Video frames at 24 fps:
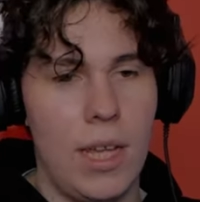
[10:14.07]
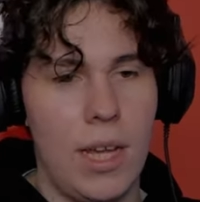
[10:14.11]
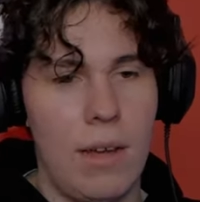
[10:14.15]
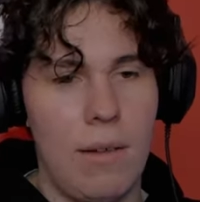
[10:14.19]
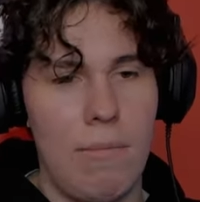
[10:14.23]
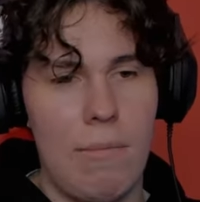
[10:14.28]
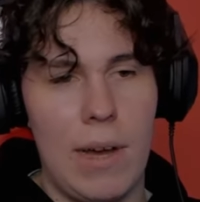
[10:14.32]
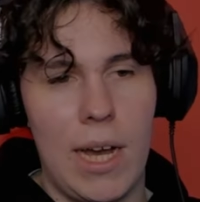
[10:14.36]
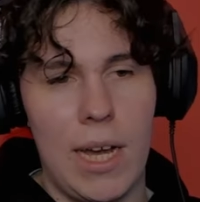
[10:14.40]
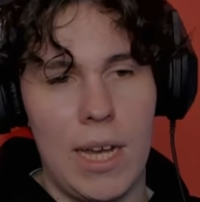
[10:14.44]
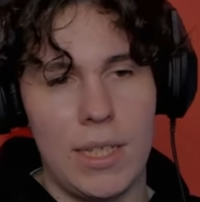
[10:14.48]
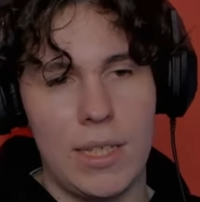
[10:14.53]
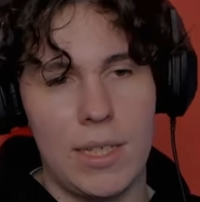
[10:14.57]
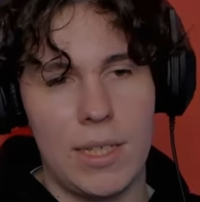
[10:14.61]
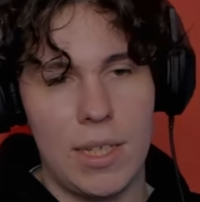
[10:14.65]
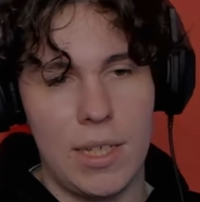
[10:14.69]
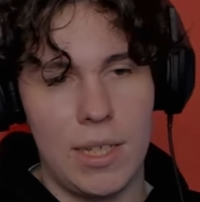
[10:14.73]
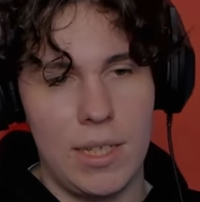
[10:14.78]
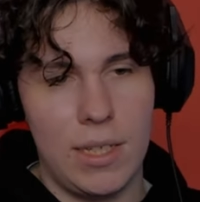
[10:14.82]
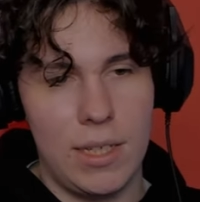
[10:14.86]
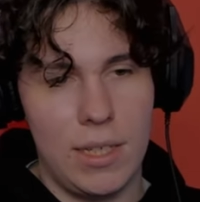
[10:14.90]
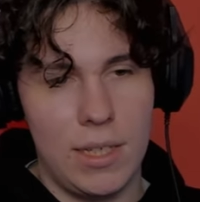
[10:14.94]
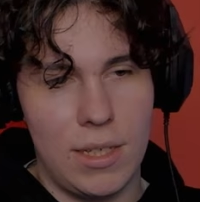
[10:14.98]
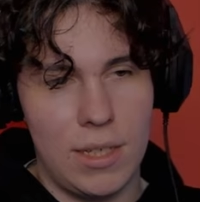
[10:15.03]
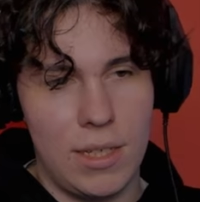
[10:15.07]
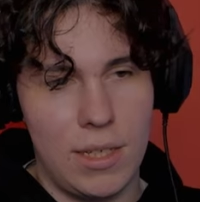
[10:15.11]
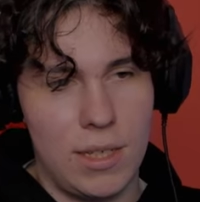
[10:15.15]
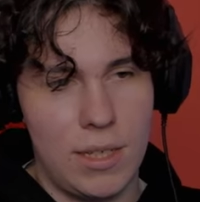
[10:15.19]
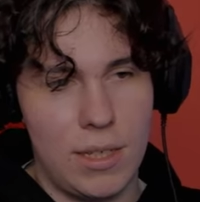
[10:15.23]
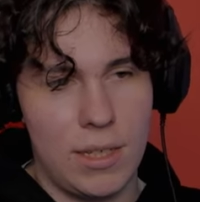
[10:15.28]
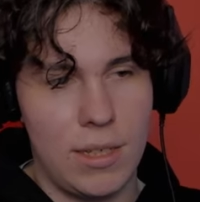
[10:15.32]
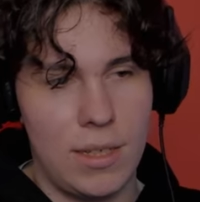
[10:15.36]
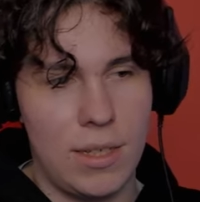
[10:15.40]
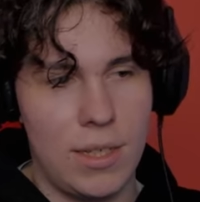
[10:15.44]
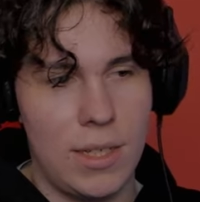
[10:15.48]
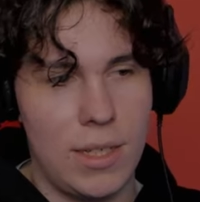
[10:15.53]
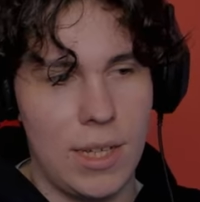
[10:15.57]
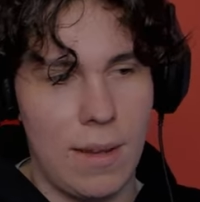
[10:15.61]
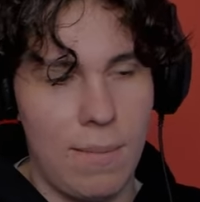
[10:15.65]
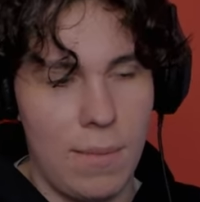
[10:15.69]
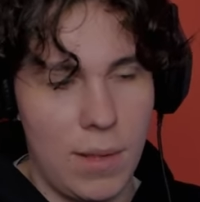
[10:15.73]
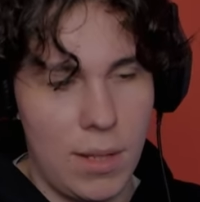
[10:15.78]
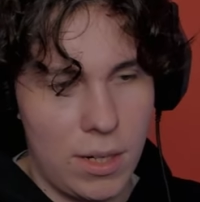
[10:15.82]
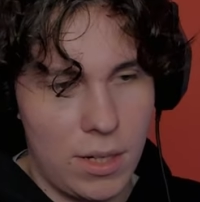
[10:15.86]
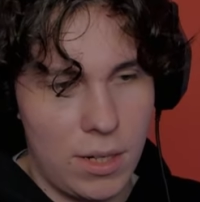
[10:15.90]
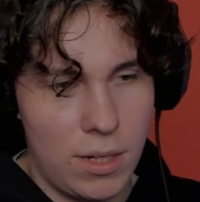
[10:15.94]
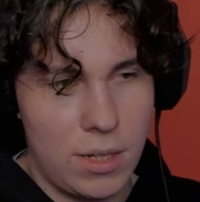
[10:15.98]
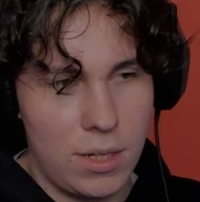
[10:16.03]
that mask is
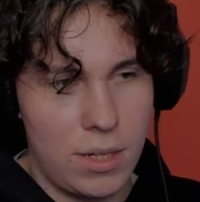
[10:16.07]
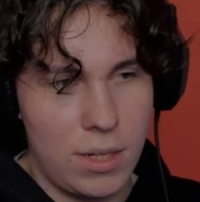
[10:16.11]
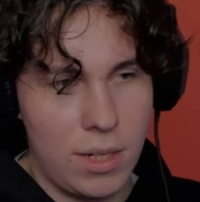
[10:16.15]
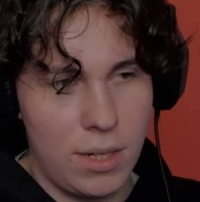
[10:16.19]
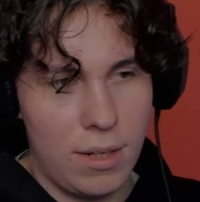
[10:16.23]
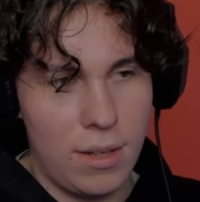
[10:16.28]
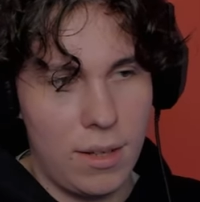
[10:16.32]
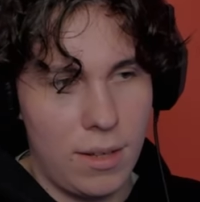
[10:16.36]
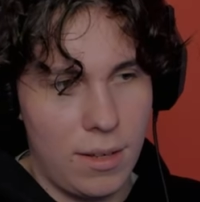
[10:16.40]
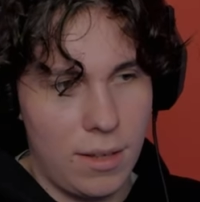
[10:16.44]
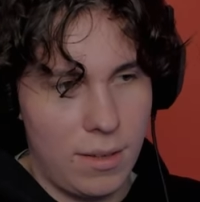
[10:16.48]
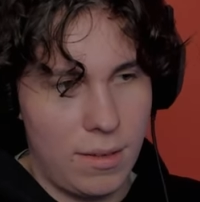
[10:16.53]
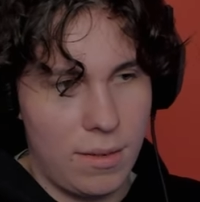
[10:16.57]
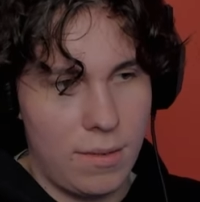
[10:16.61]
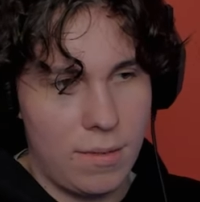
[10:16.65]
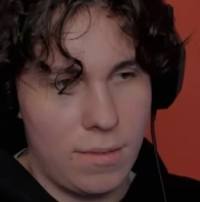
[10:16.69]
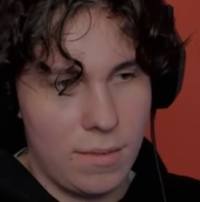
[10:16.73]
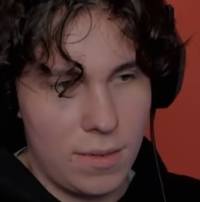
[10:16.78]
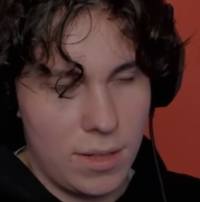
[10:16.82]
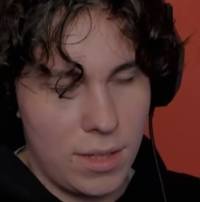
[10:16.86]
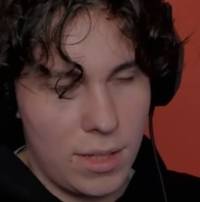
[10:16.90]
similar to